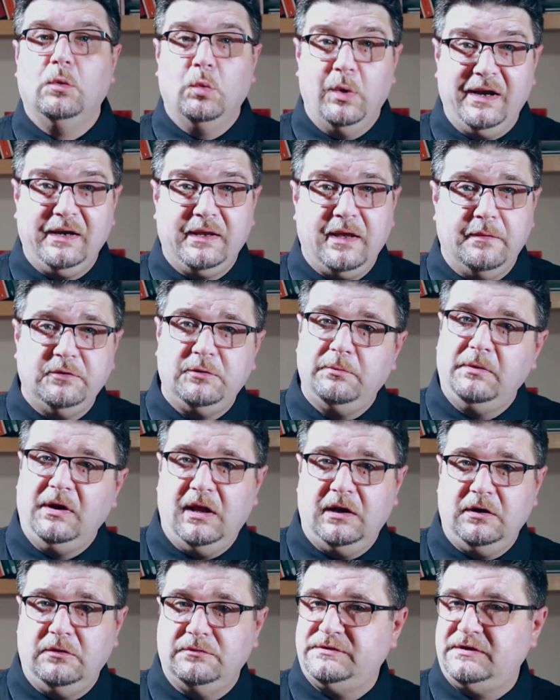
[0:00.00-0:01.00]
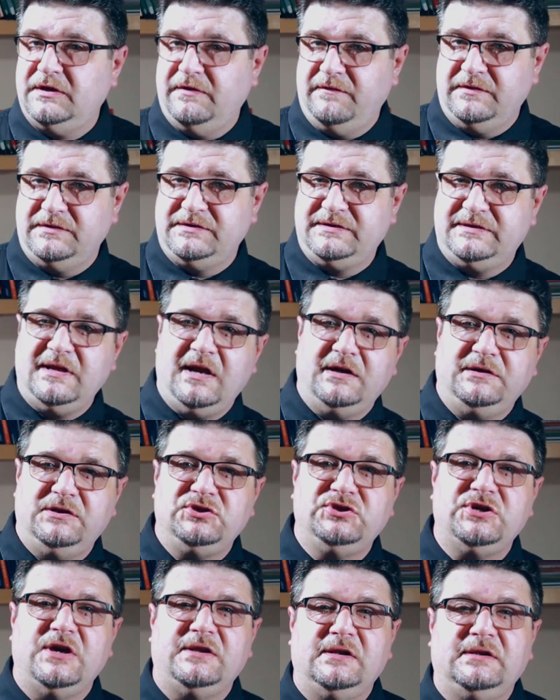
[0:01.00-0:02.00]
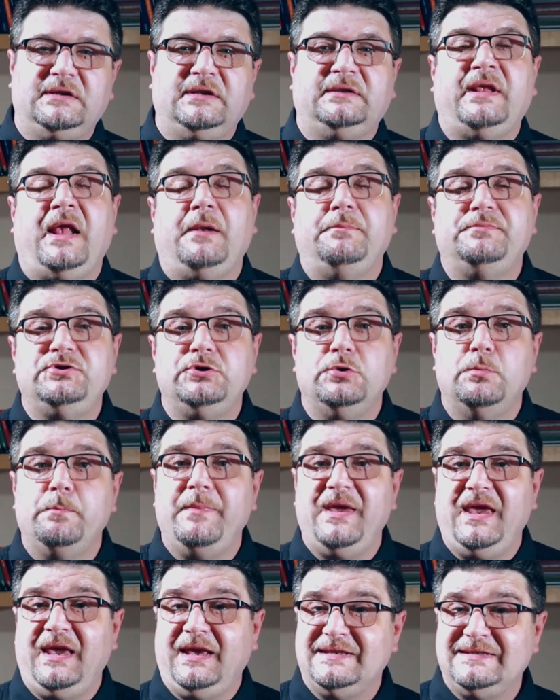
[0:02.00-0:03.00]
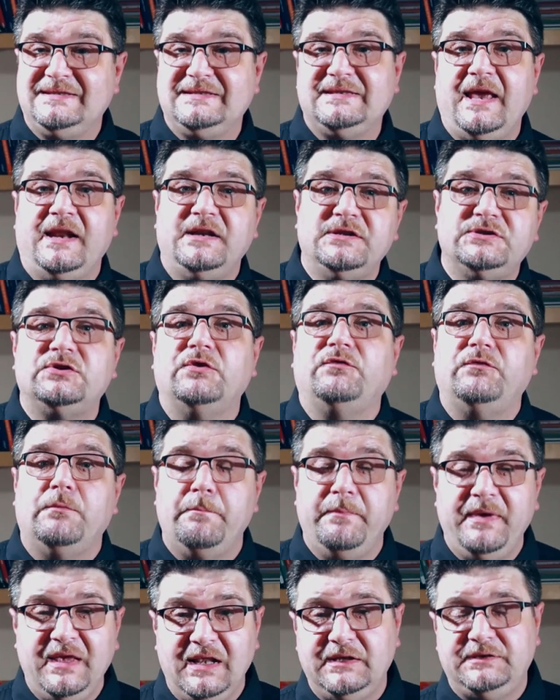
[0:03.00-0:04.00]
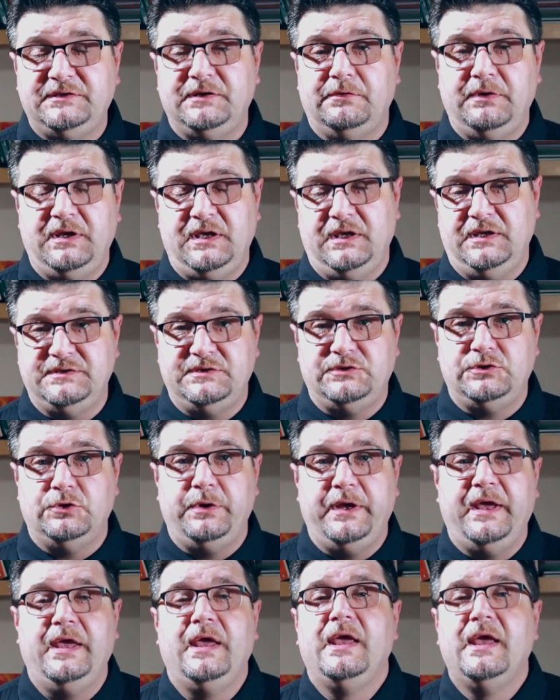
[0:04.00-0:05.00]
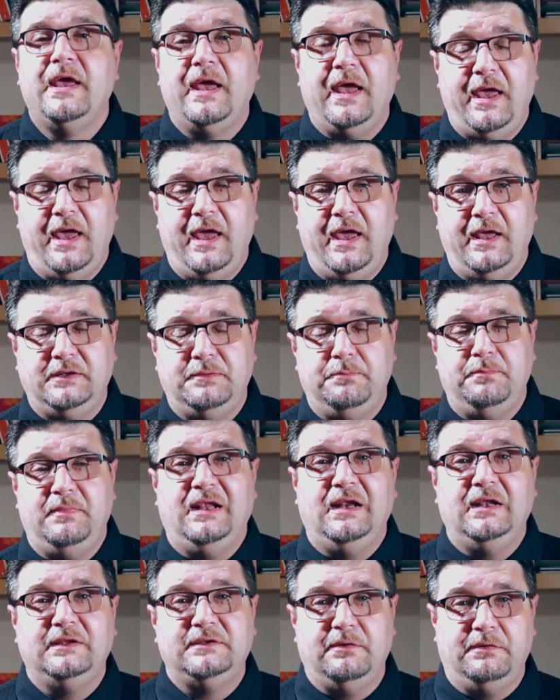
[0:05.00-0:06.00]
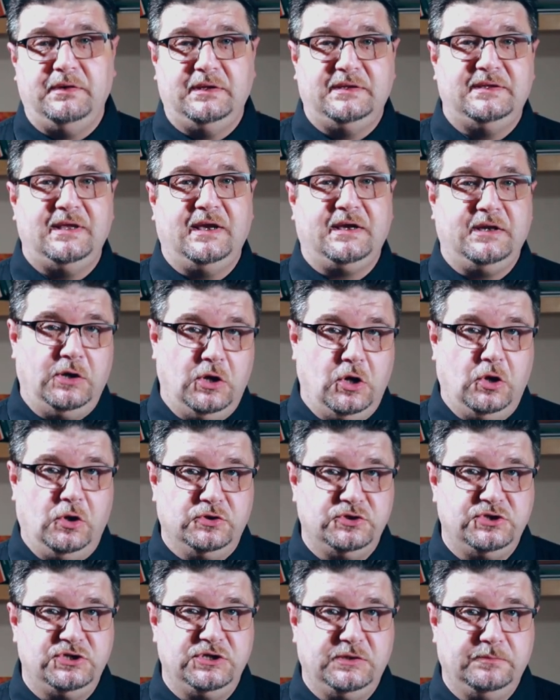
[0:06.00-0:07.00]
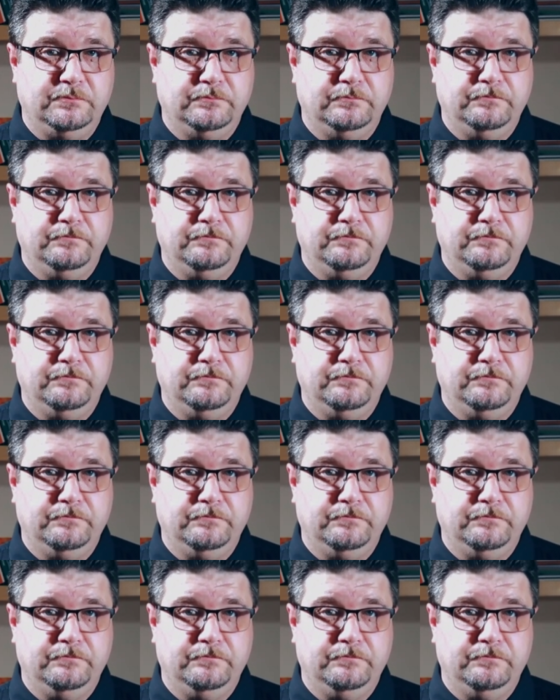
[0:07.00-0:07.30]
Welcome to Millennium 7 Star, the channel that helps you make sense of military history and military technology.